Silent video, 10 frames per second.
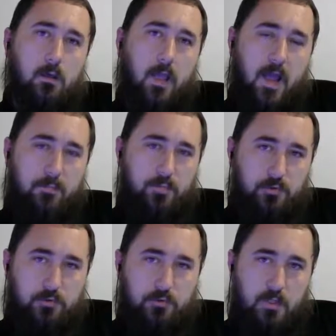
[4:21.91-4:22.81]

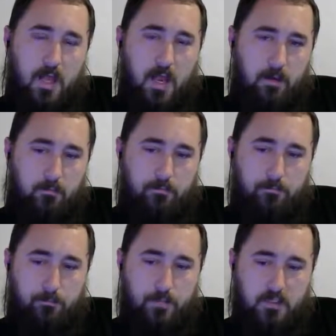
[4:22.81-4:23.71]
Apple's
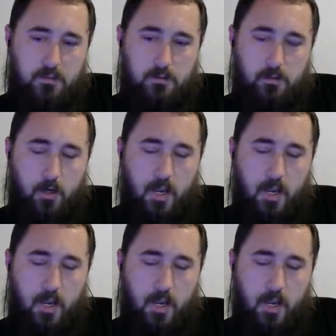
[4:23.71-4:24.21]
iMessage or